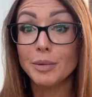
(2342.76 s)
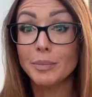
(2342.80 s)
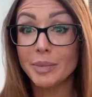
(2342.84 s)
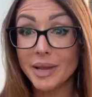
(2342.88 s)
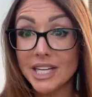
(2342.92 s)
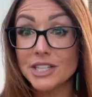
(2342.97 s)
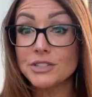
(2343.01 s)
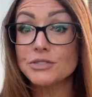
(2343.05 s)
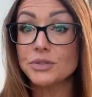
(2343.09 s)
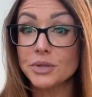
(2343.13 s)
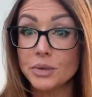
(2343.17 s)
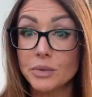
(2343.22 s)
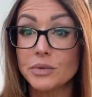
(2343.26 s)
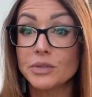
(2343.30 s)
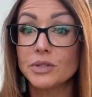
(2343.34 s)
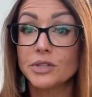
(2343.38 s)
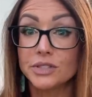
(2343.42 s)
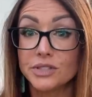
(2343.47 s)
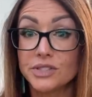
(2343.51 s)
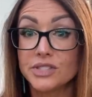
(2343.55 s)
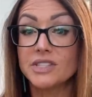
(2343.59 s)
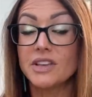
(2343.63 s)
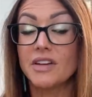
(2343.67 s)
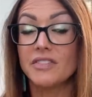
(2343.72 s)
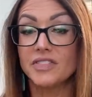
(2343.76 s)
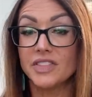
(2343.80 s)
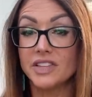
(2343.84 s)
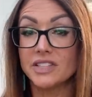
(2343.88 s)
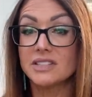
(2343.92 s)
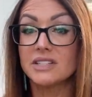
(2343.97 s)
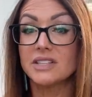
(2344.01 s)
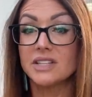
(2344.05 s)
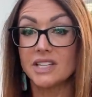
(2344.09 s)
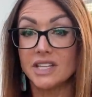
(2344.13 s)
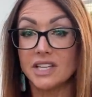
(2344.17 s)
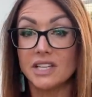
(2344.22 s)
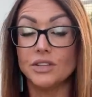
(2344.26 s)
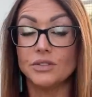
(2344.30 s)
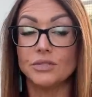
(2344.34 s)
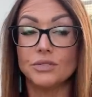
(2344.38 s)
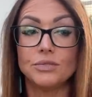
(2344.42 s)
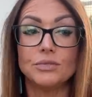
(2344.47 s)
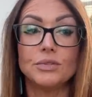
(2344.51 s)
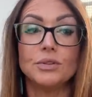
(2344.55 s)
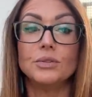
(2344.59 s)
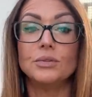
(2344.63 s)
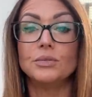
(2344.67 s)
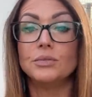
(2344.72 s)
your pantry with good stuff that's going to get you
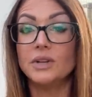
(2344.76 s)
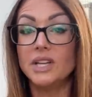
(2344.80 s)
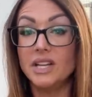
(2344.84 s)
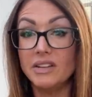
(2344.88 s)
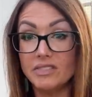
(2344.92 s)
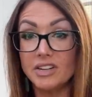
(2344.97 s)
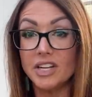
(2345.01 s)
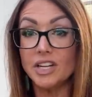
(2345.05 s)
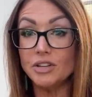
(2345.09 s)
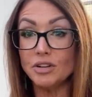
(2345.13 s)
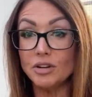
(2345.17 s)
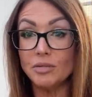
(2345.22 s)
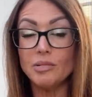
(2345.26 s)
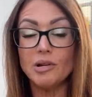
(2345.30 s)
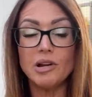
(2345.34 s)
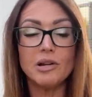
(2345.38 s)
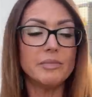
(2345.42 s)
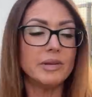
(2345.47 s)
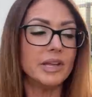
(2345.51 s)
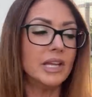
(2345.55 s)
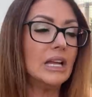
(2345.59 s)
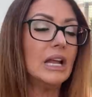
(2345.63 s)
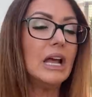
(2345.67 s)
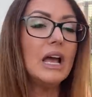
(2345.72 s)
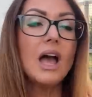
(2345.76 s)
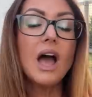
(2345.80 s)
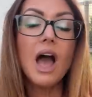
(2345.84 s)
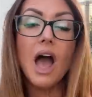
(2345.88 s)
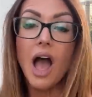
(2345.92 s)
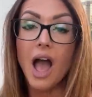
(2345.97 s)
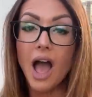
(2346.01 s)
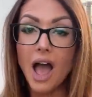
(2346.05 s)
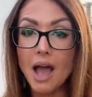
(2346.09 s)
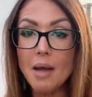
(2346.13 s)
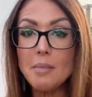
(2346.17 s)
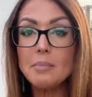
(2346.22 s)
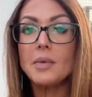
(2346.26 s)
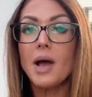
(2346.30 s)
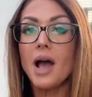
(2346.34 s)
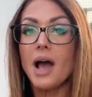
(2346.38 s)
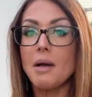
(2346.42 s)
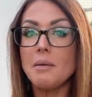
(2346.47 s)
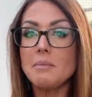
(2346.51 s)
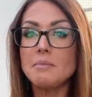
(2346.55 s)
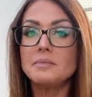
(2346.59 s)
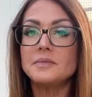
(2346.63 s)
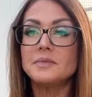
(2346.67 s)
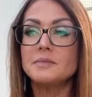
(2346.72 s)
through even in your apartment. I'm,
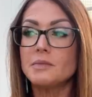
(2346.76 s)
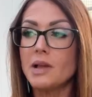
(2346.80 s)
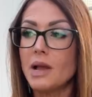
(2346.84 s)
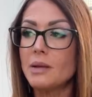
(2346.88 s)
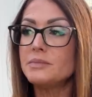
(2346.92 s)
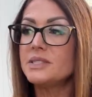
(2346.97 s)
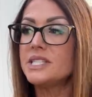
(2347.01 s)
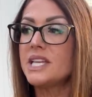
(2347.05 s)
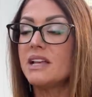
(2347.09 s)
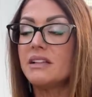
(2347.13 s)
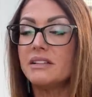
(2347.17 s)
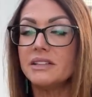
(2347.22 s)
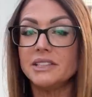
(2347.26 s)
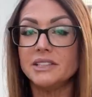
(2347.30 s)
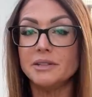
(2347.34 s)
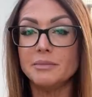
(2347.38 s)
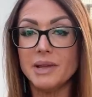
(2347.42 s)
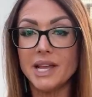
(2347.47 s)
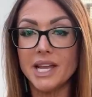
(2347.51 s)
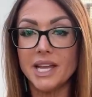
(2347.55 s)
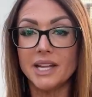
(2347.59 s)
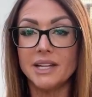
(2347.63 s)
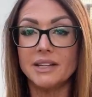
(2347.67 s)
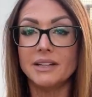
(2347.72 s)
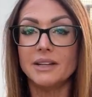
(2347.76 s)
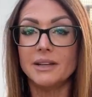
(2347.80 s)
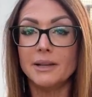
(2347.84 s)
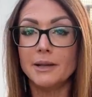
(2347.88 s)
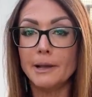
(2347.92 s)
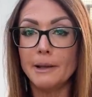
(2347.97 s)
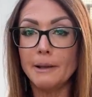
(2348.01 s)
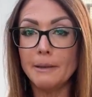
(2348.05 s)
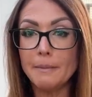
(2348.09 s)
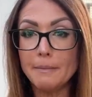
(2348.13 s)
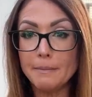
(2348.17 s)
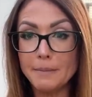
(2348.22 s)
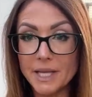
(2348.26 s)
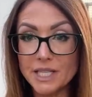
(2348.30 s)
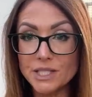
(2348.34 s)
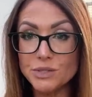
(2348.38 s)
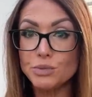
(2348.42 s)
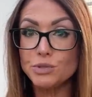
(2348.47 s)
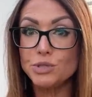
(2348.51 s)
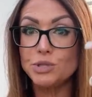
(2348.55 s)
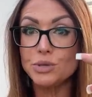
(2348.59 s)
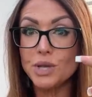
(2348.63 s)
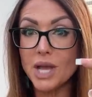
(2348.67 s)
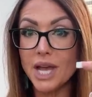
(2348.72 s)
I'm, I'm telling you, man,
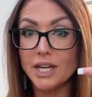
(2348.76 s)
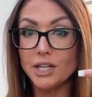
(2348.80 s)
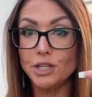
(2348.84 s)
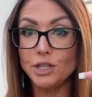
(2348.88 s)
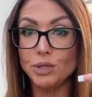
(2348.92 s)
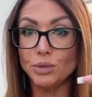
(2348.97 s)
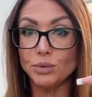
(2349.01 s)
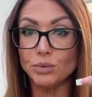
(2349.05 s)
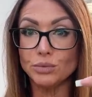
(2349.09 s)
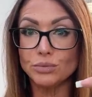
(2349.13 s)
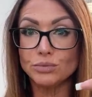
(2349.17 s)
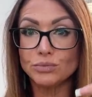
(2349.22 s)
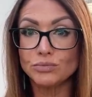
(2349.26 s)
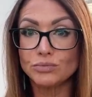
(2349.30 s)
that's what you got to do.